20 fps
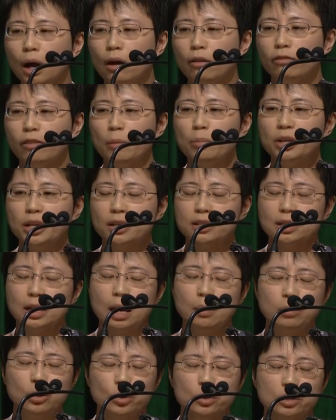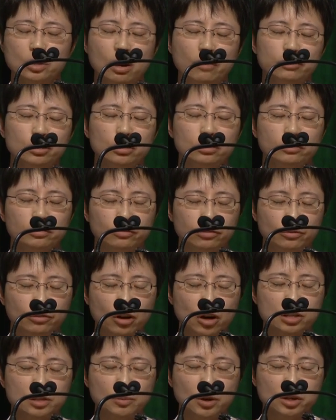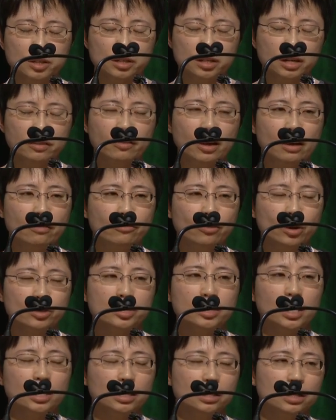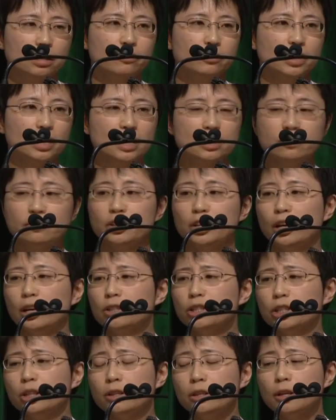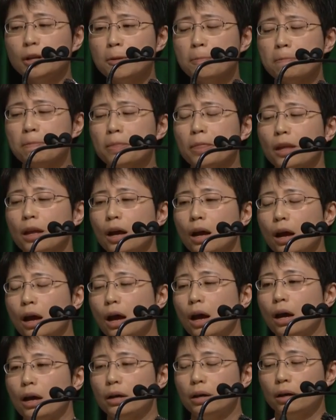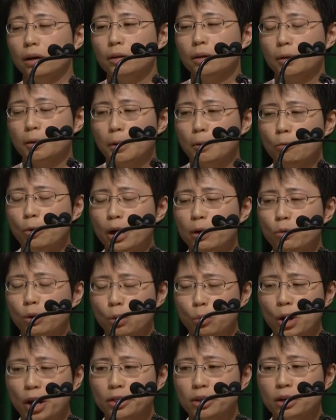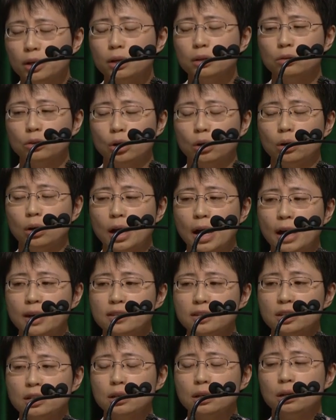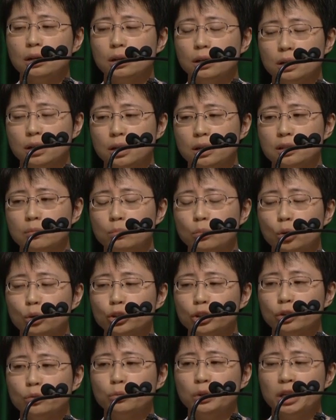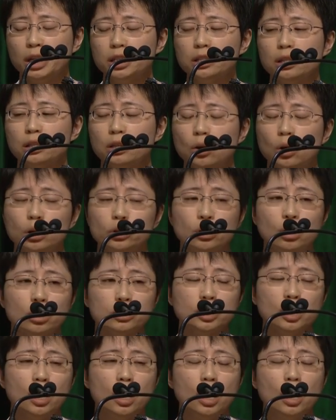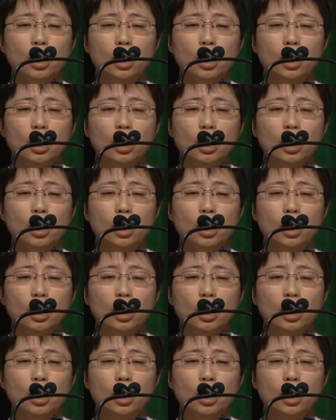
From the examples of the false positive and false negative classification, whether the IC is motion related or not